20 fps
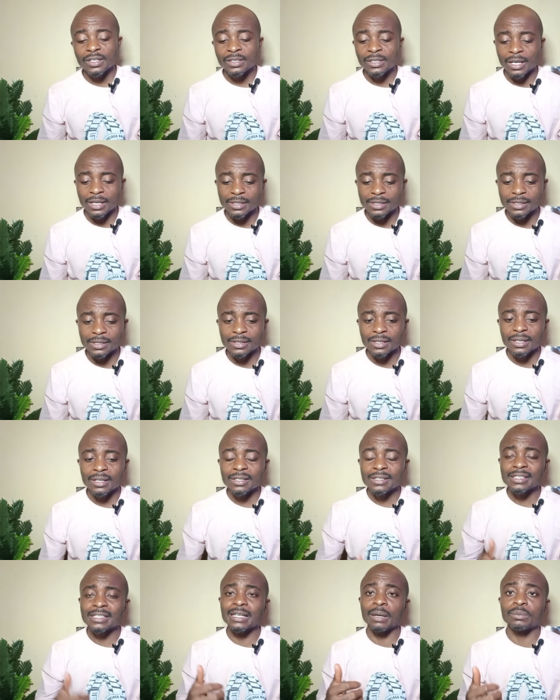Yes,
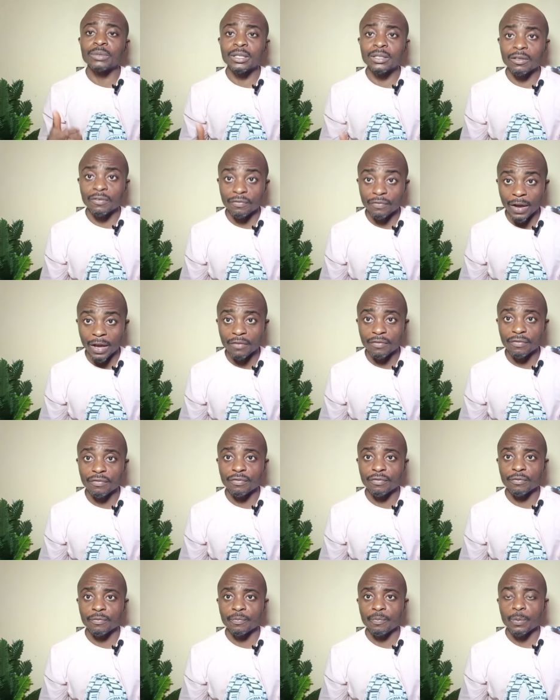Psalm
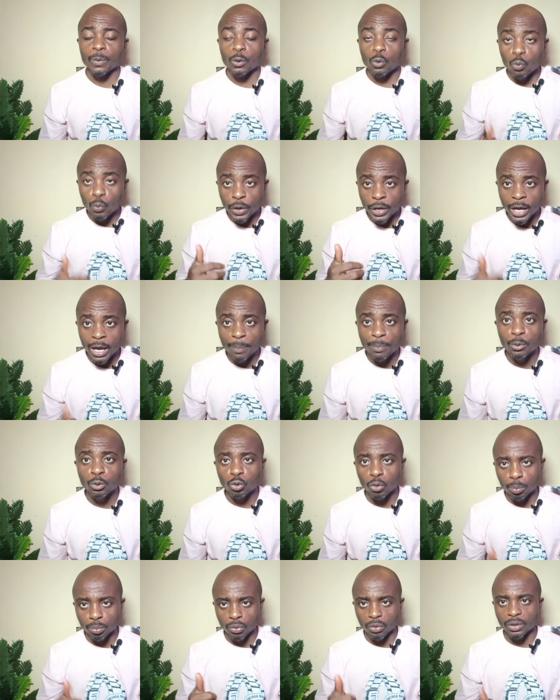35 will help you
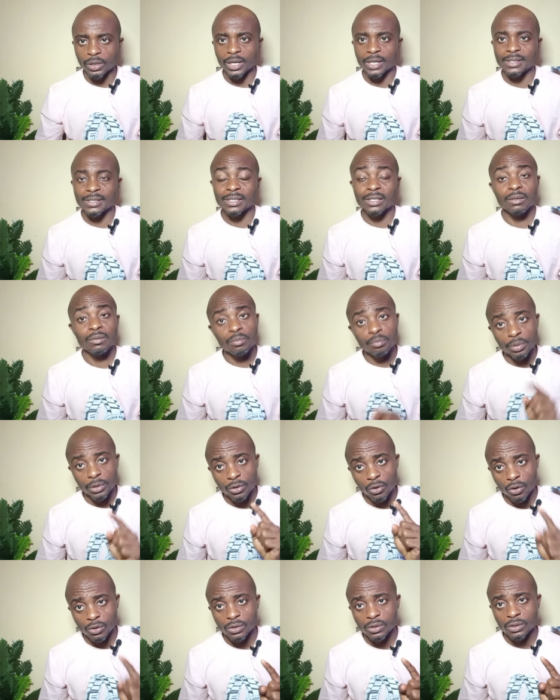to progress
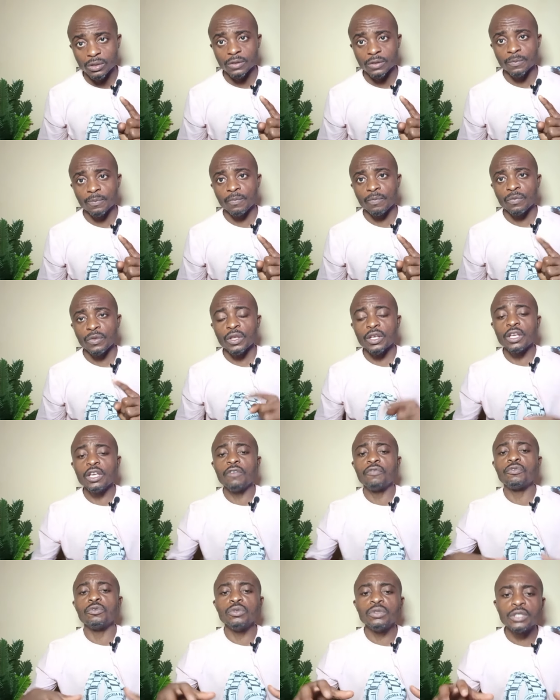because
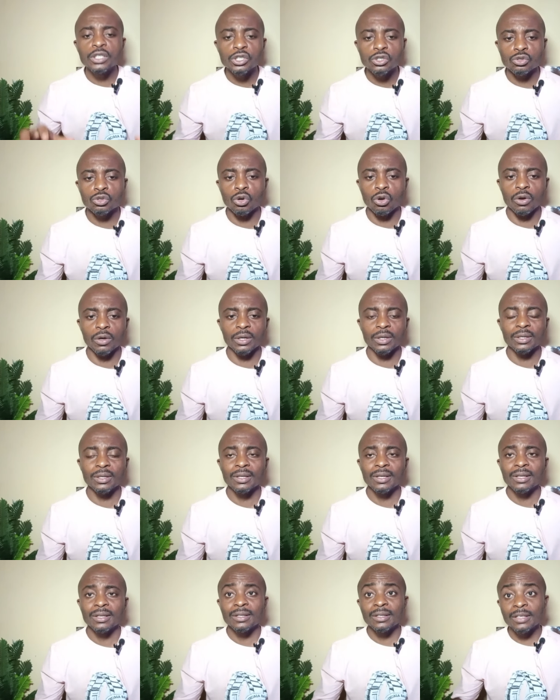if you destroy
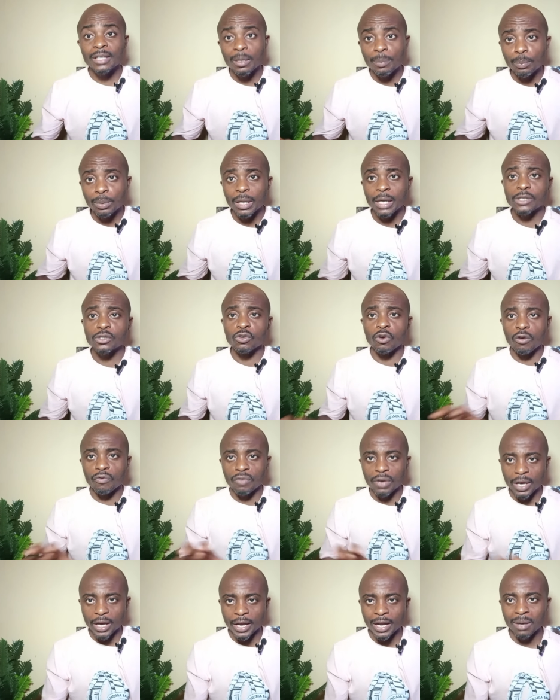the plans
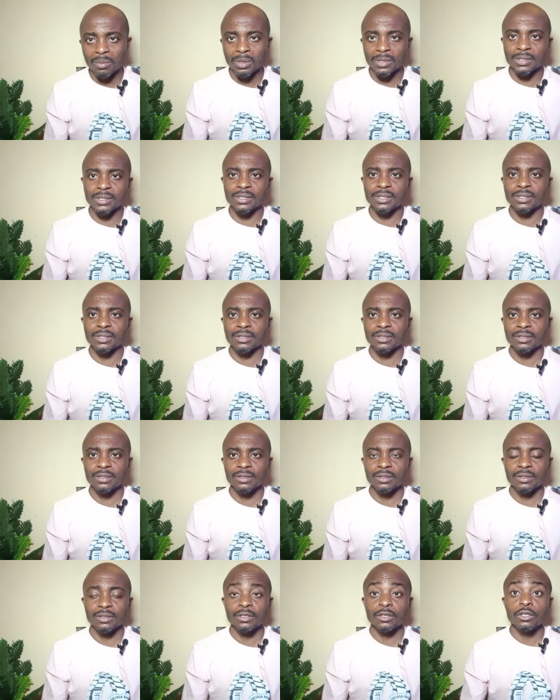of your enemies,
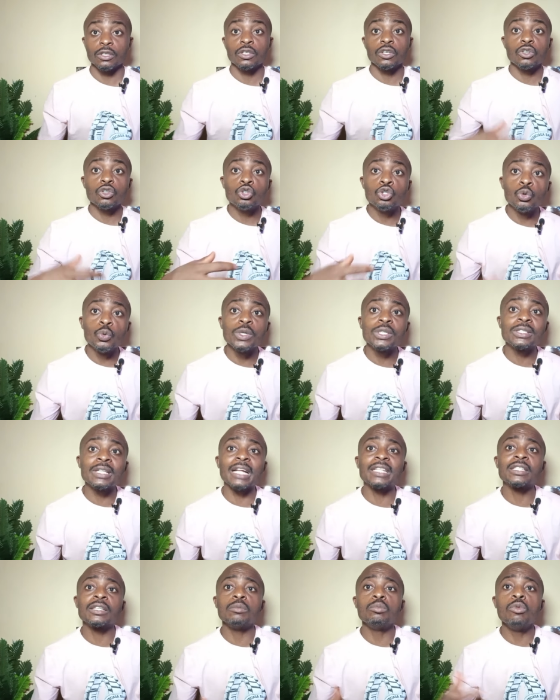you will
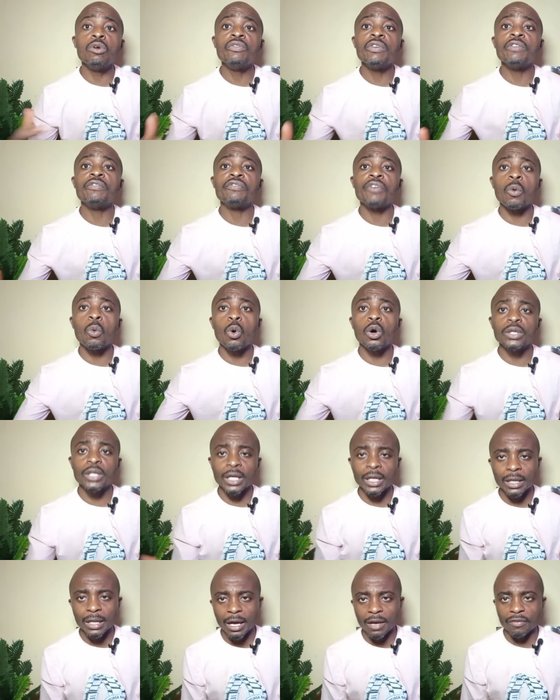start moving forward
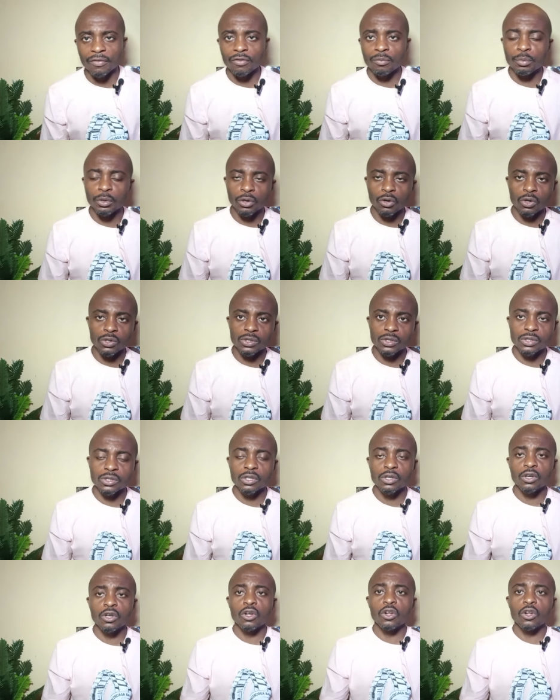in life because